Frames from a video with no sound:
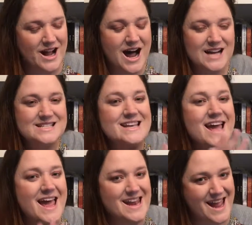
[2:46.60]
hot
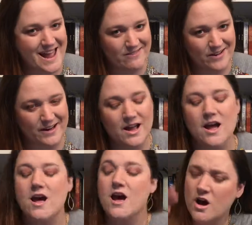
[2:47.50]
and heavy.
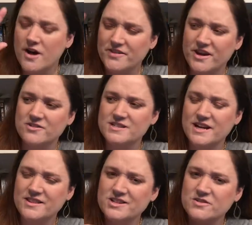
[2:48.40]
On the other
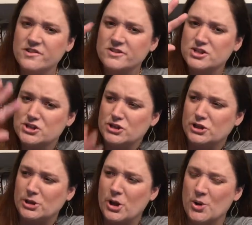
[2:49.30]
side, things are very
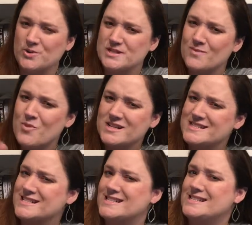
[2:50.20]
slow, somewhat
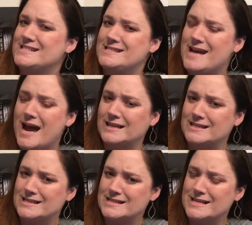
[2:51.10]

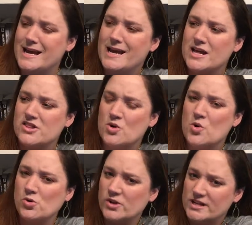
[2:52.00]
stagnant in the
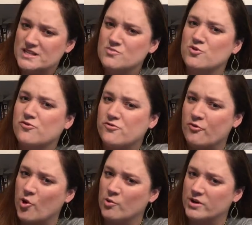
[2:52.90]
whole let's move
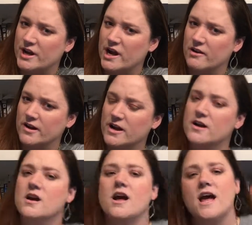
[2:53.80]
forward
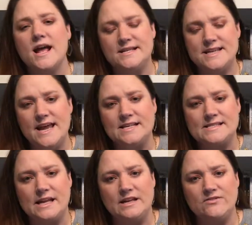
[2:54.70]
area. It takes
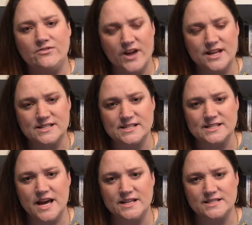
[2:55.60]
an event in
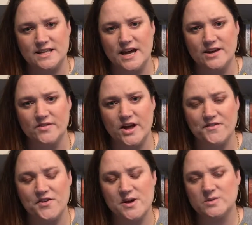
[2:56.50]
Teddy's life
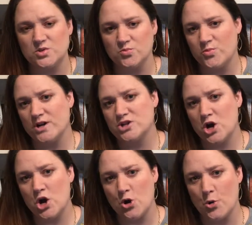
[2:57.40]
and for him to rush
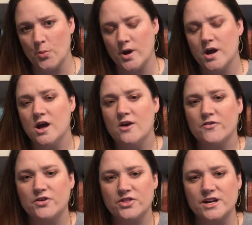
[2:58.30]
home
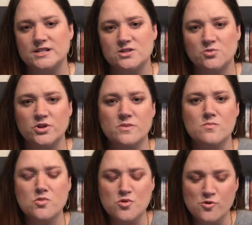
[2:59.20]
for things to really
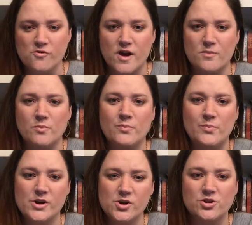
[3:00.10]
move and
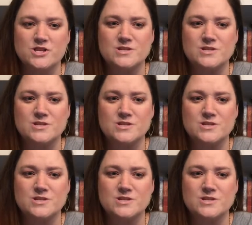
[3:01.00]
build